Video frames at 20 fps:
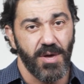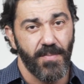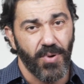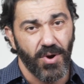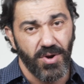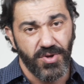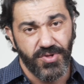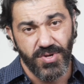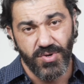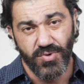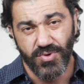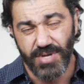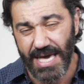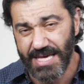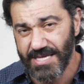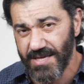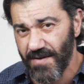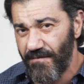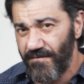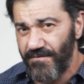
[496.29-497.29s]
The person who
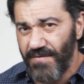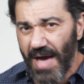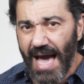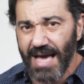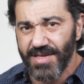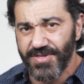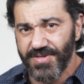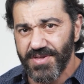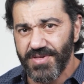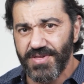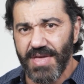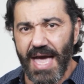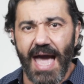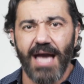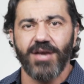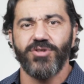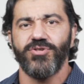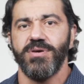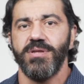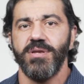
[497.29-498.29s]
takes the fastest
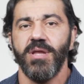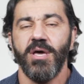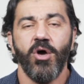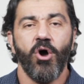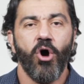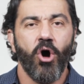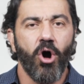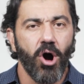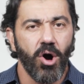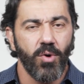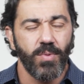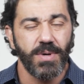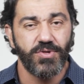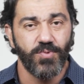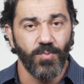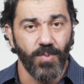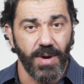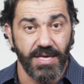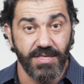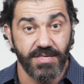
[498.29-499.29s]
action
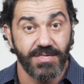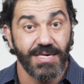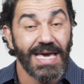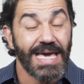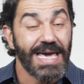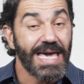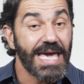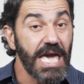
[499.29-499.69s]
always wins,